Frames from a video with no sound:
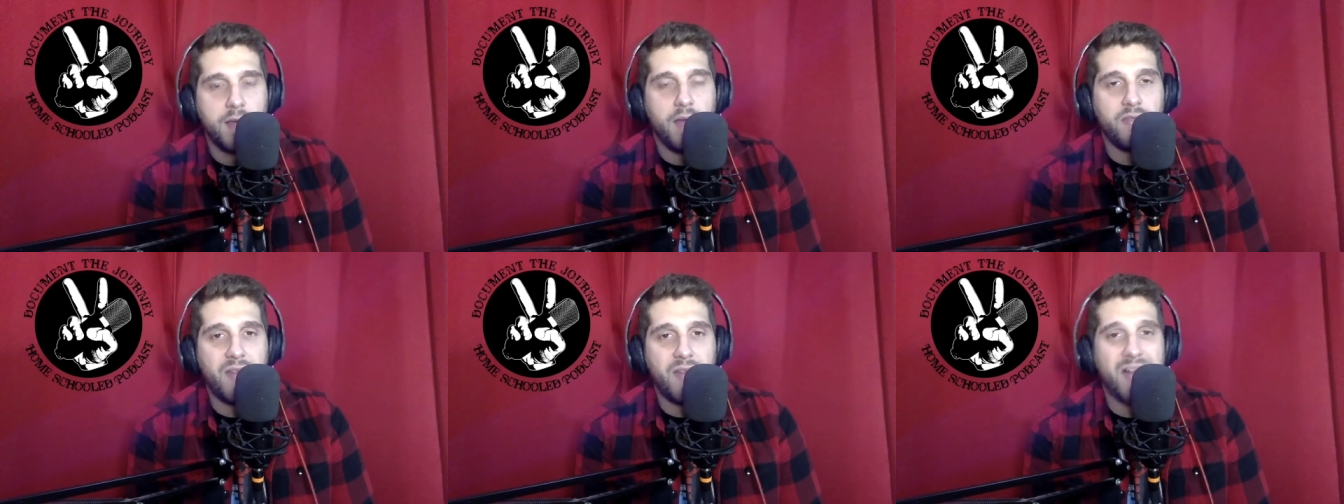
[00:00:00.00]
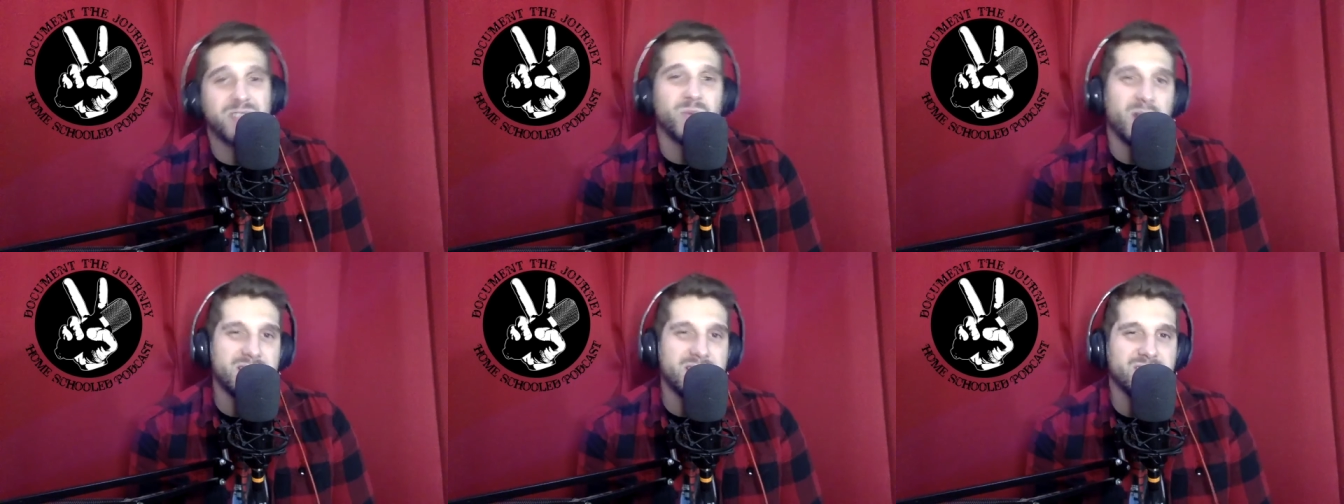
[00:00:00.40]
And
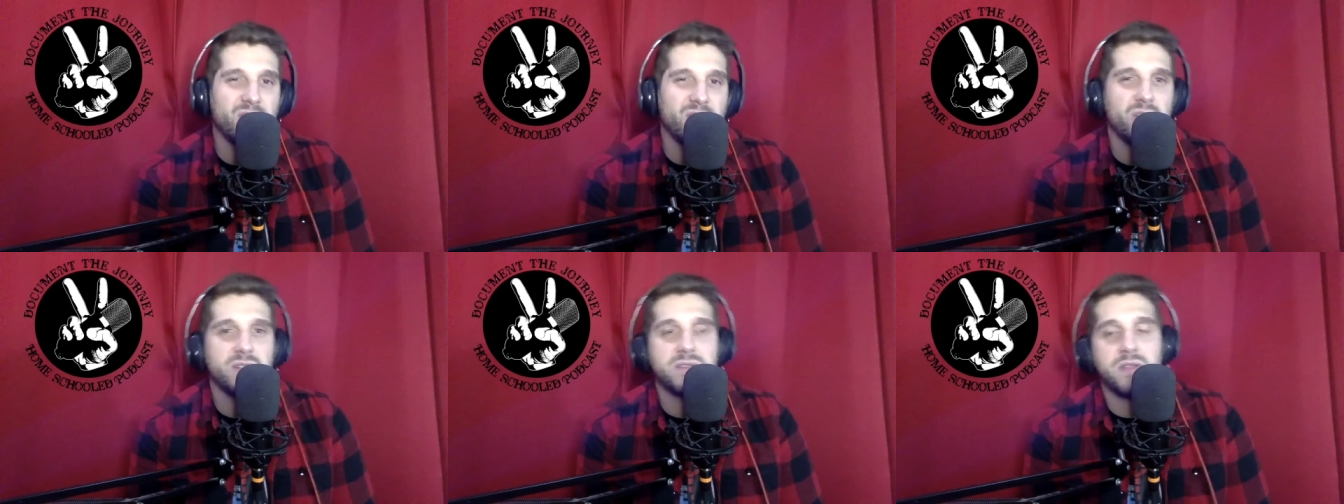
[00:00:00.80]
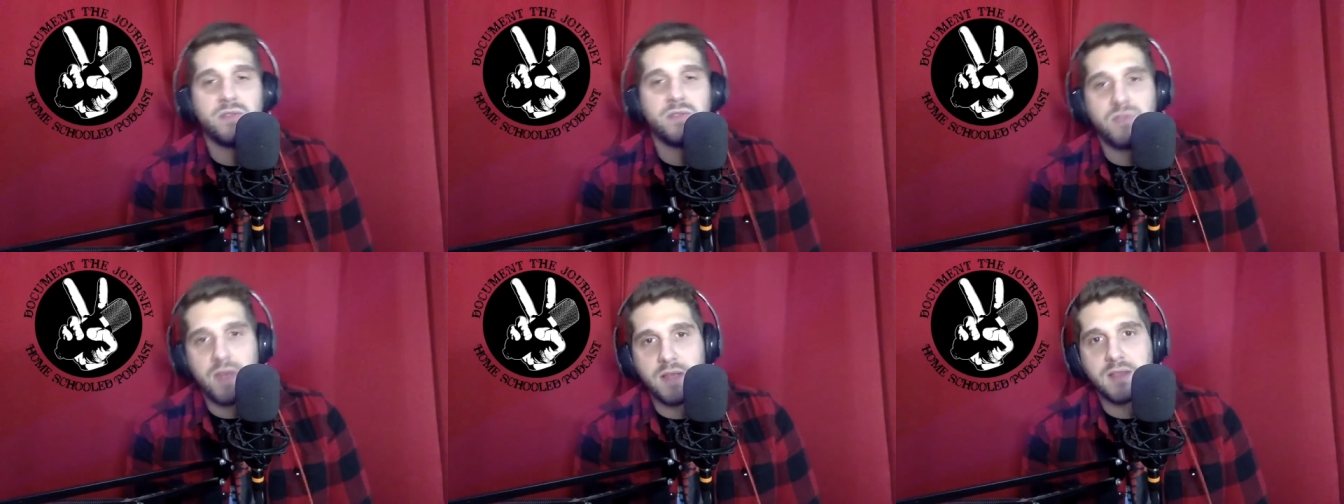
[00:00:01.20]
that's when I started to
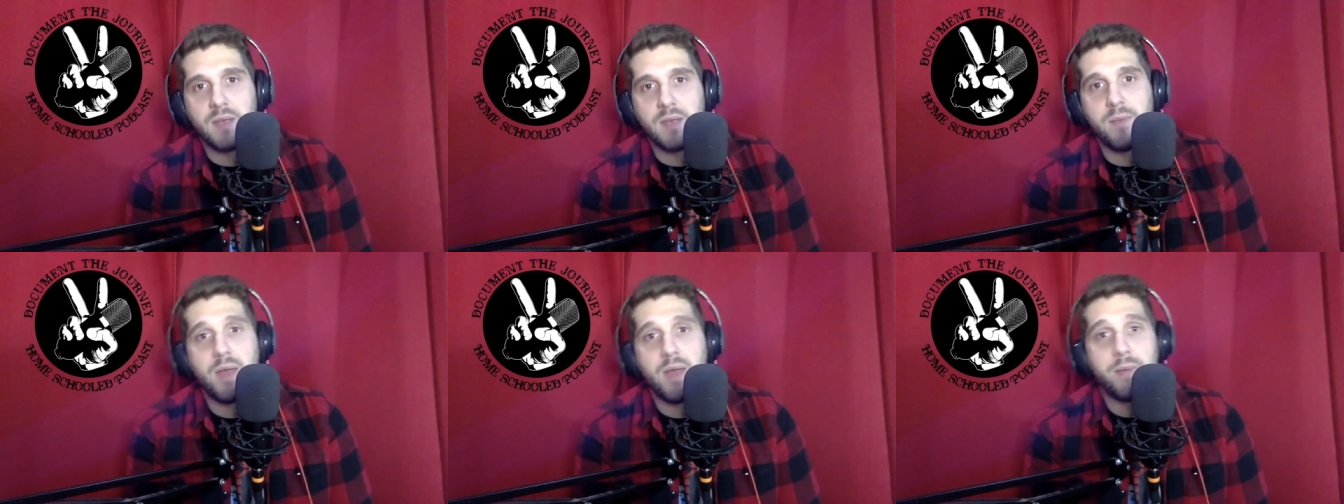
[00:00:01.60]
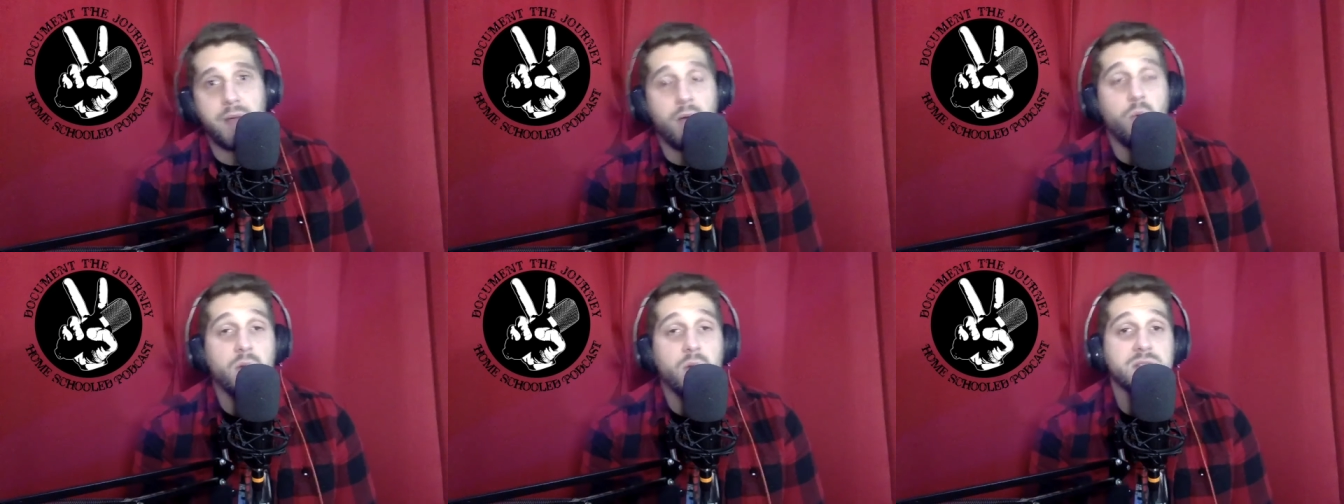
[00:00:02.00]
think that maybe
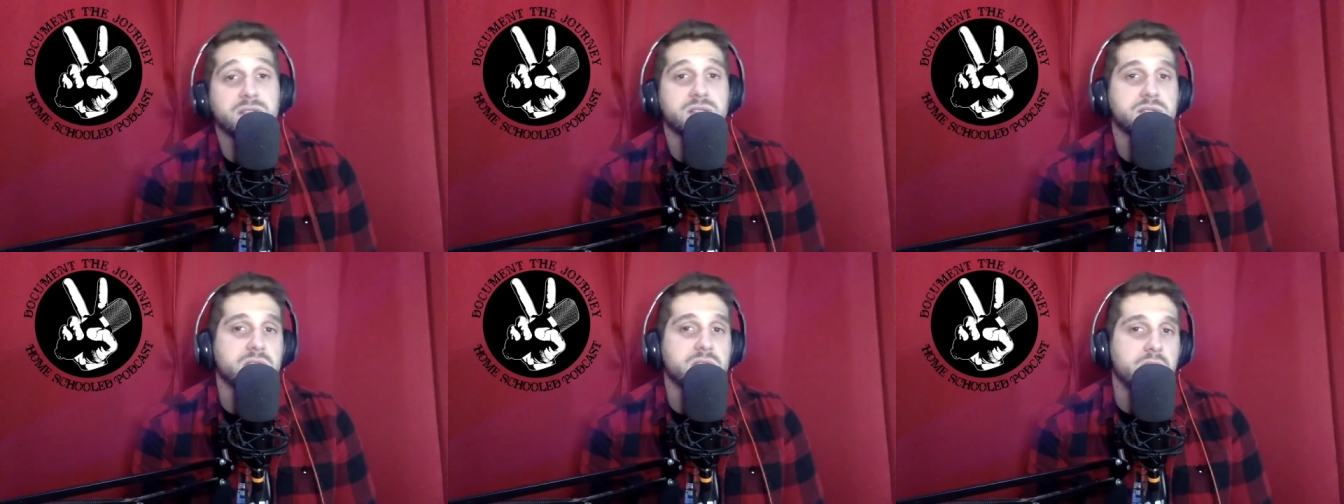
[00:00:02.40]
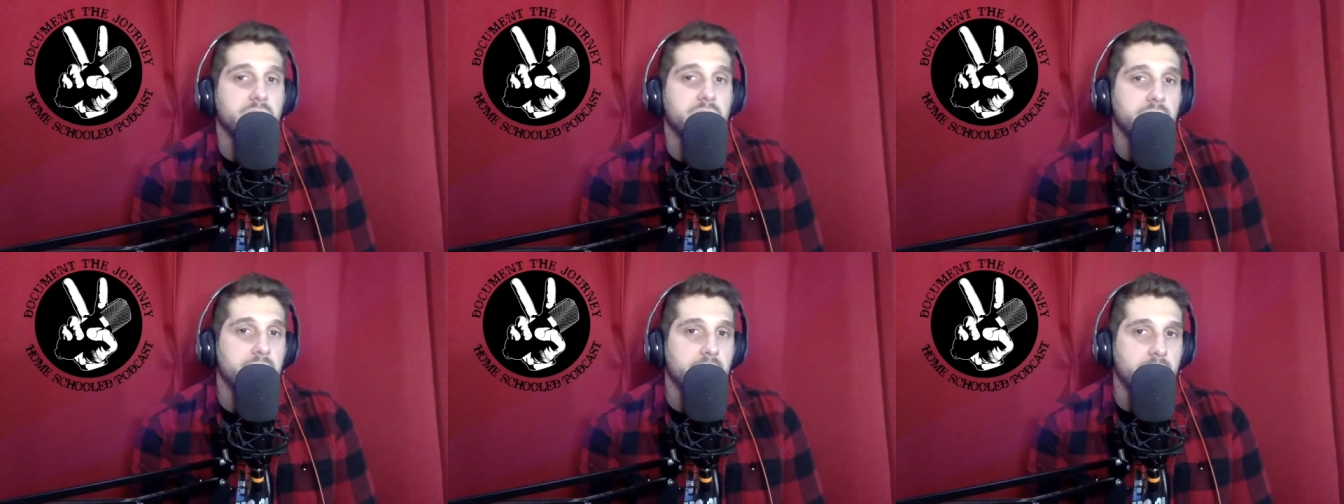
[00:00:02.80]
I was,
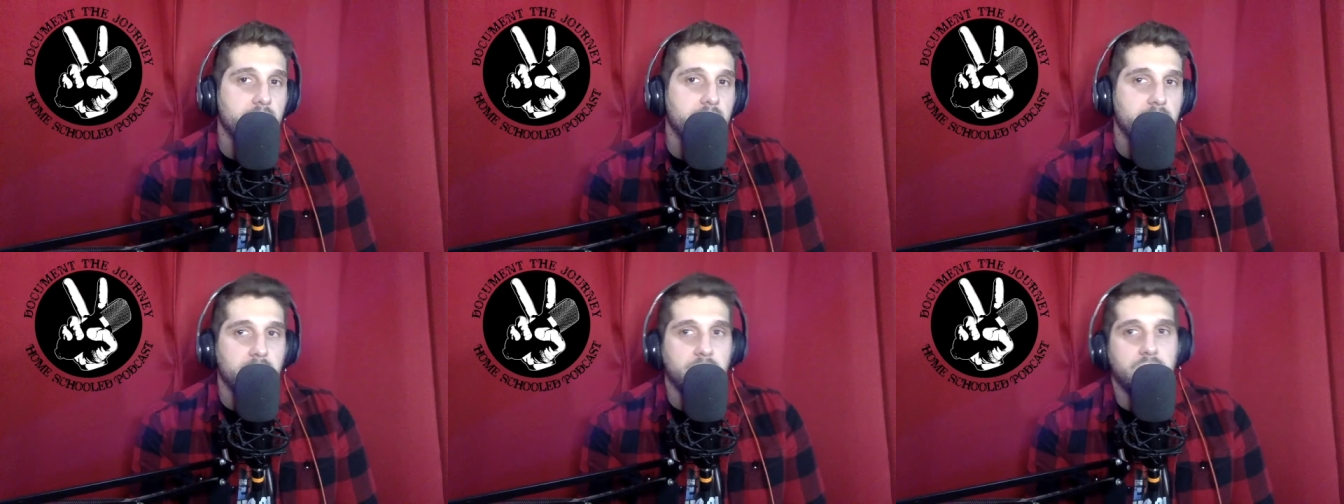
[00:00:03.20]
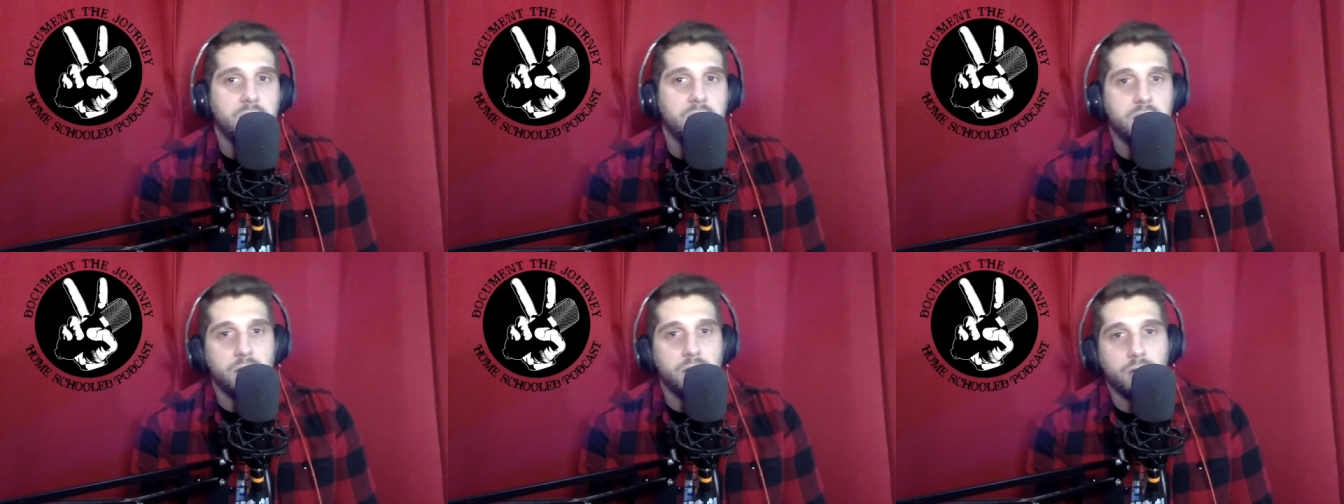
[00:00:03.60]

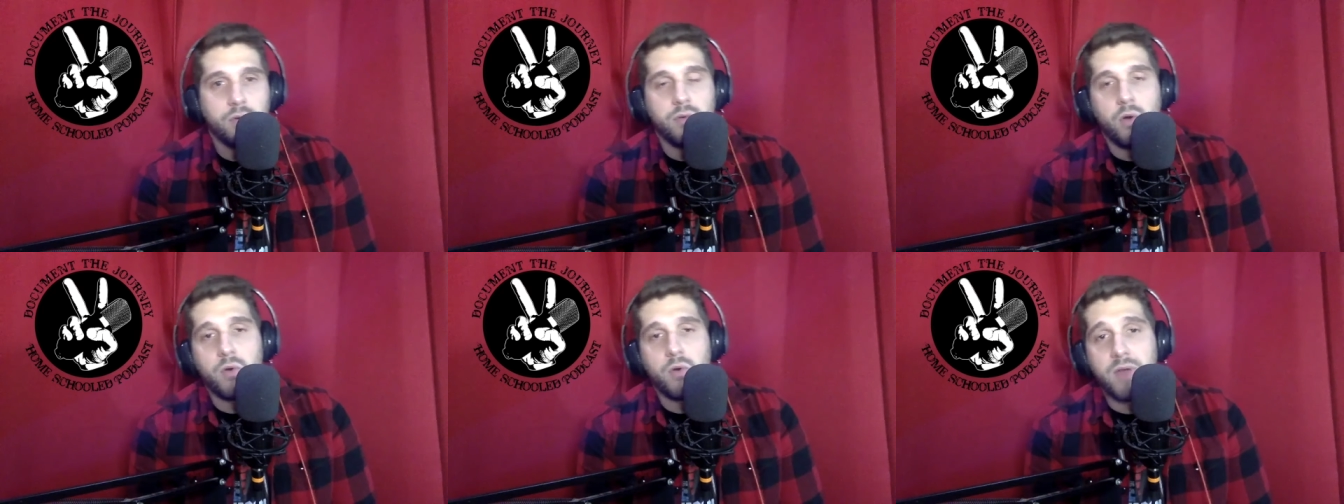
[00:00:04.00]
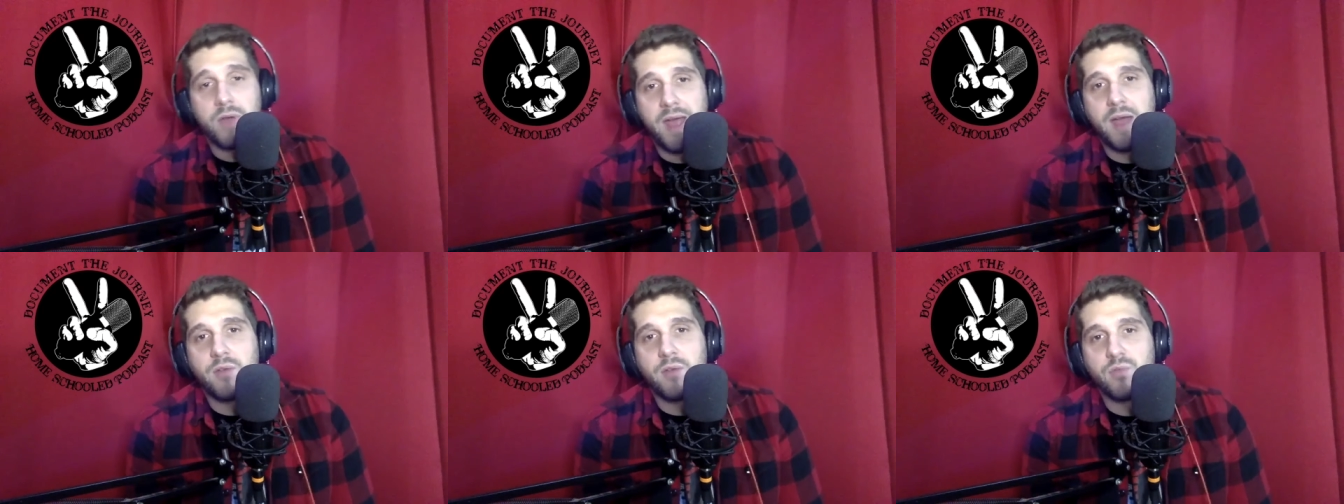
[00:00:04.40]

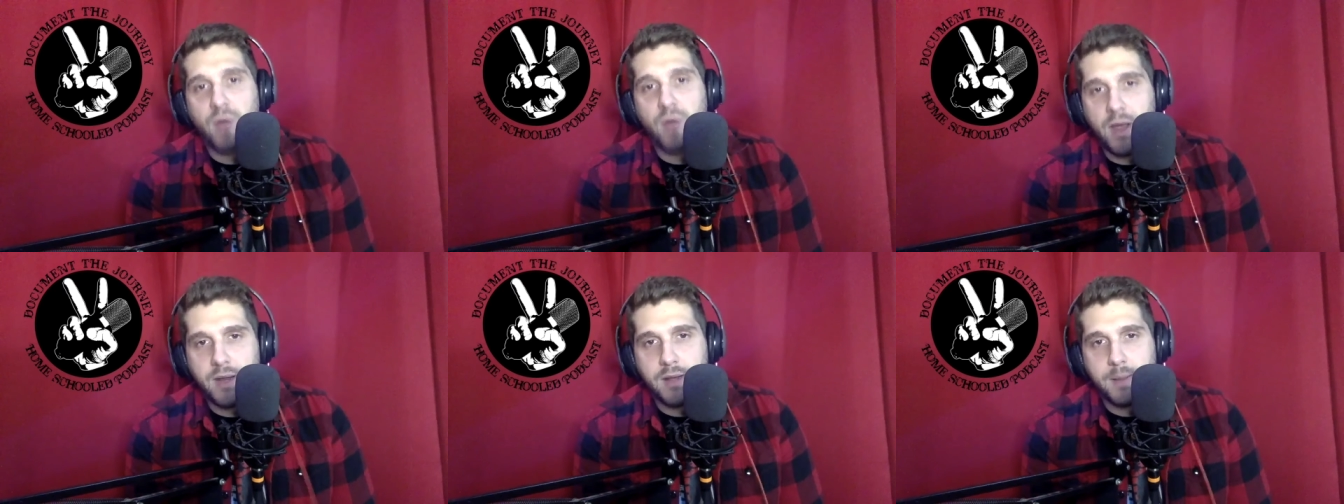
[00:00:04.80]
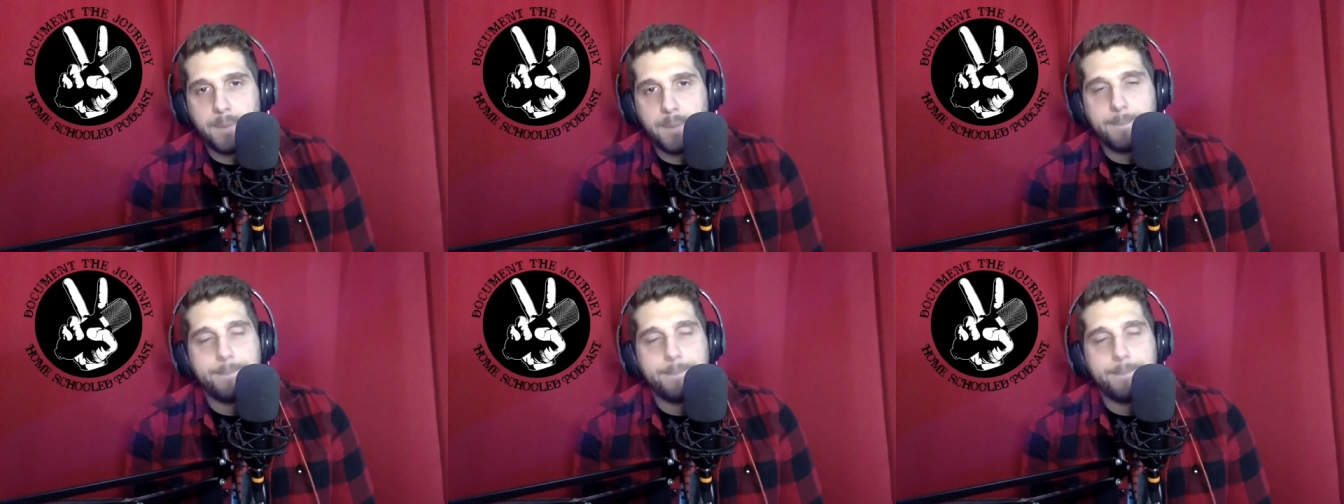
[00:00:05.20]
okay at writing.